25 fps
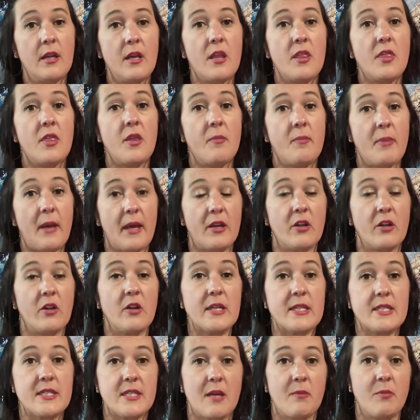the better
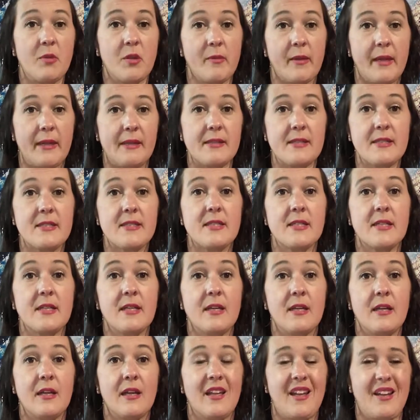it sublimates.
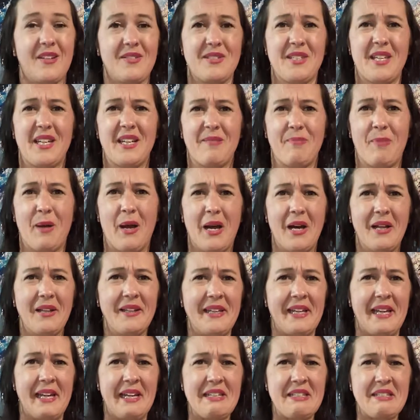And I was like,
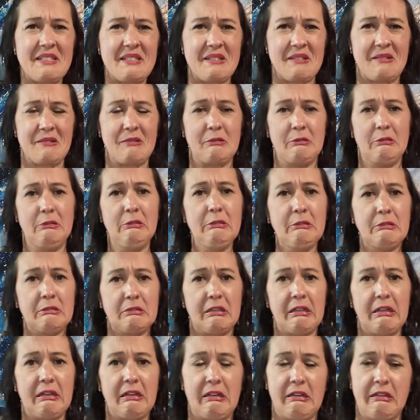polyester? Ooh,
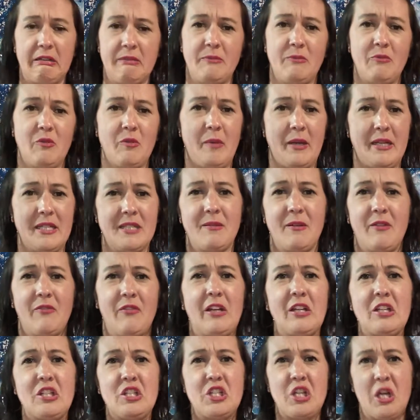God, it reminds me of
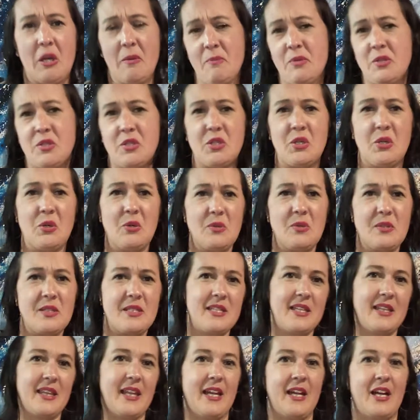like jumpsuits
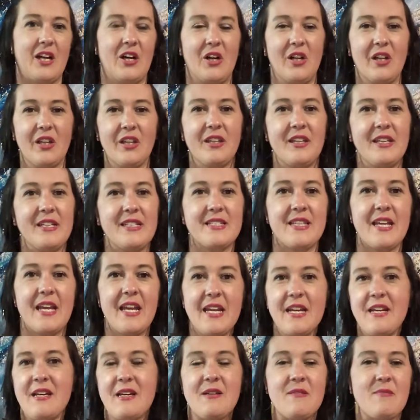and like all of these,
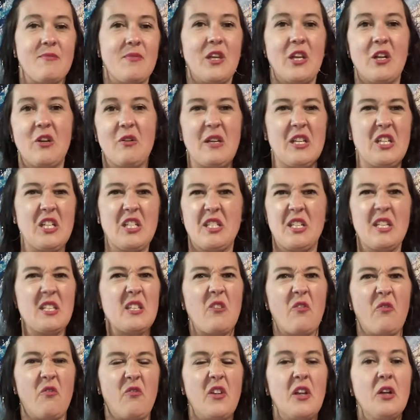you know, it just
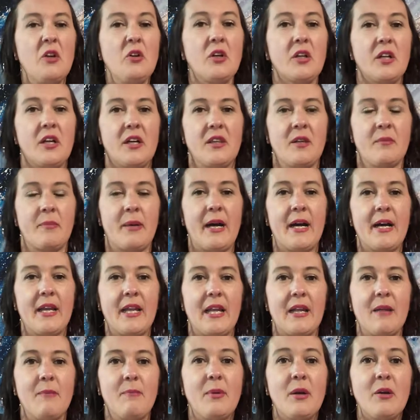doesn't feel good on the
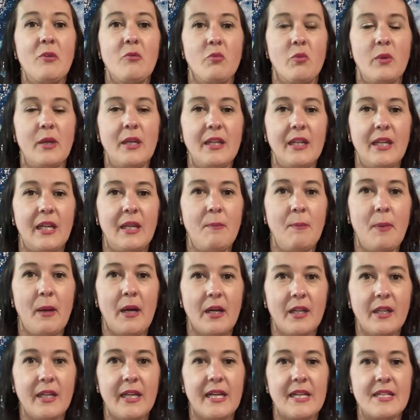body. But really,
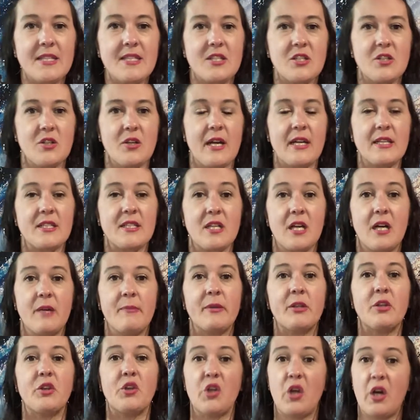polyester has come
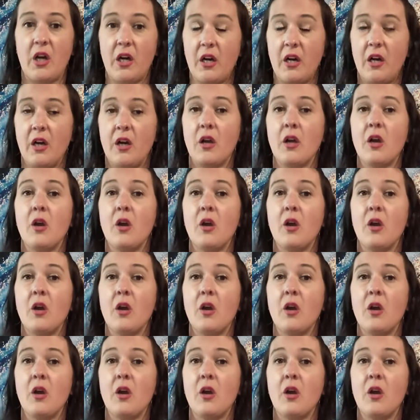a long